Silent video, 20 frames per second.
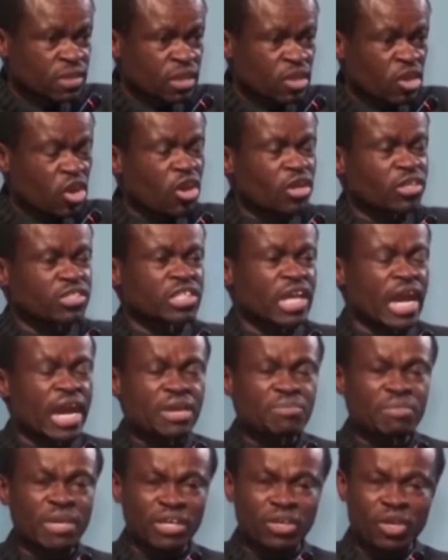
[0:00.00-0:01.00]
A long
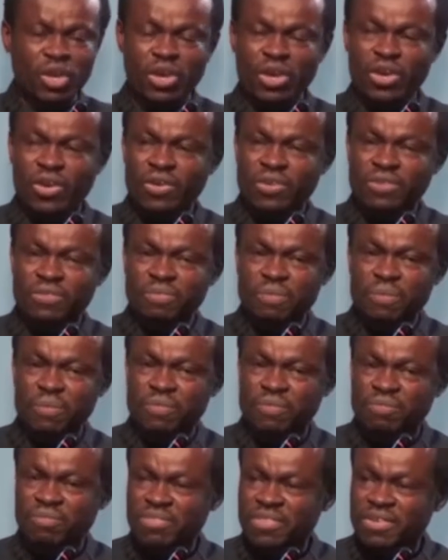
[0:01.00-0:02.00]
time ago,
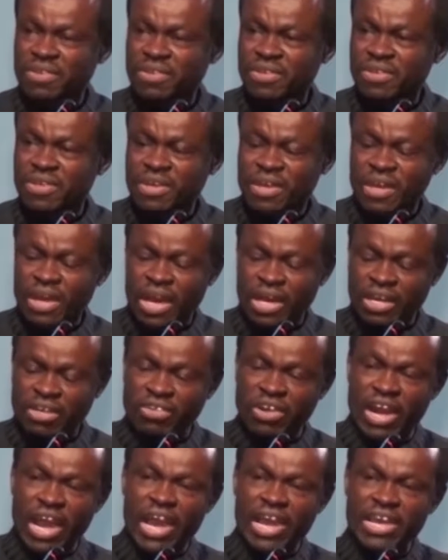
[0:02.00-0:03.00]
a
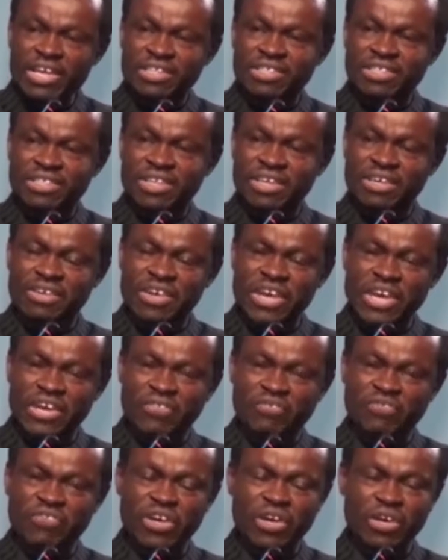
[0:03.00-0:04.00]
great
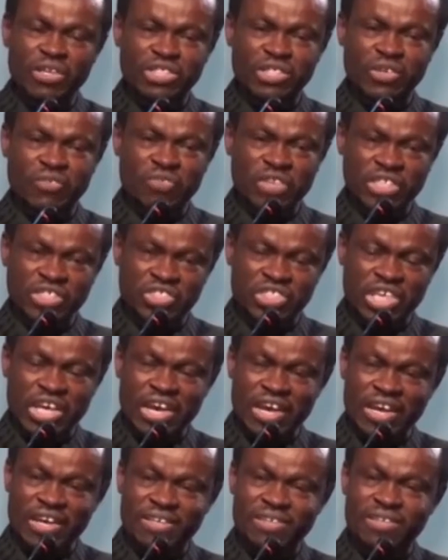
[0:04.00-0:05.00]
Greek philosopher
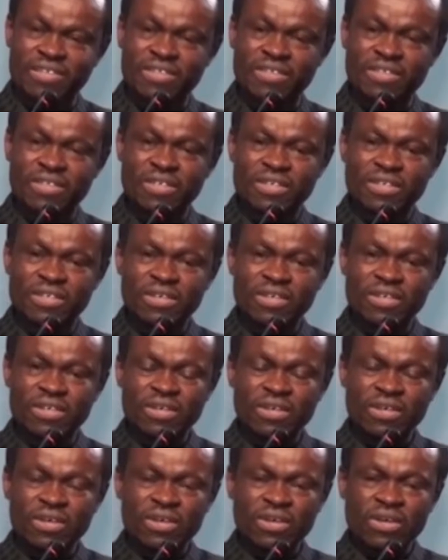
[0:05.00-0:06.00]
said
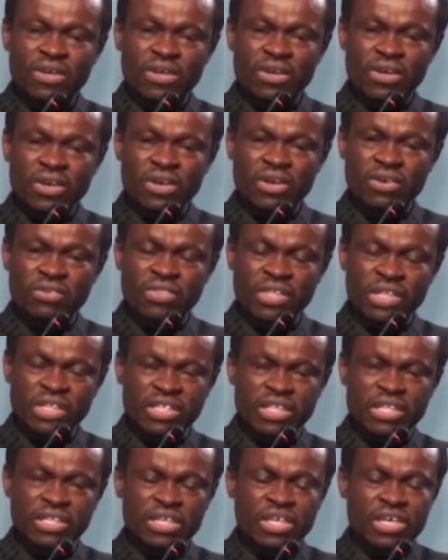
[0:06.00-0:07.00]

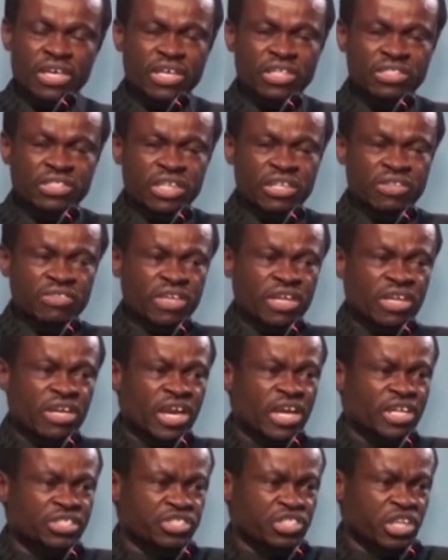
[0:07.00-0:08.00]
that it is in the
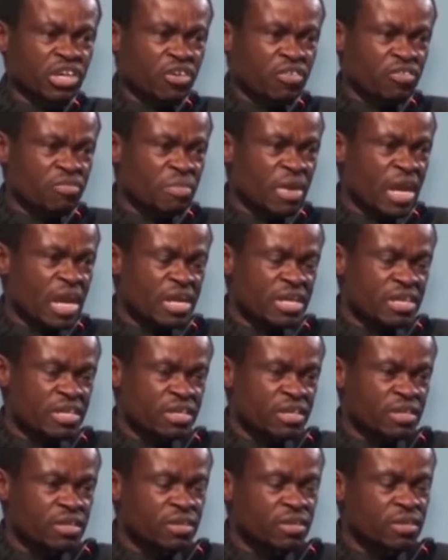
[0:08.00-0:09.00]
nature of
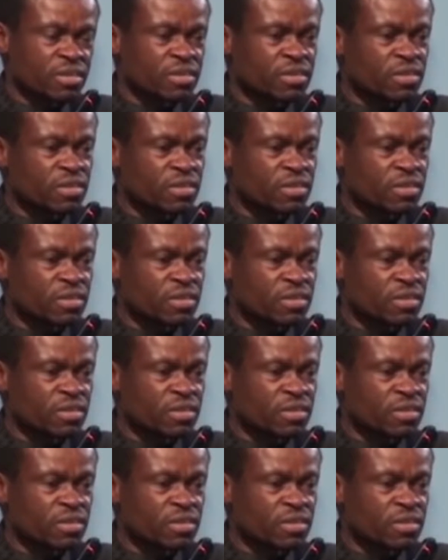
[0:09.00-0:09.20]
man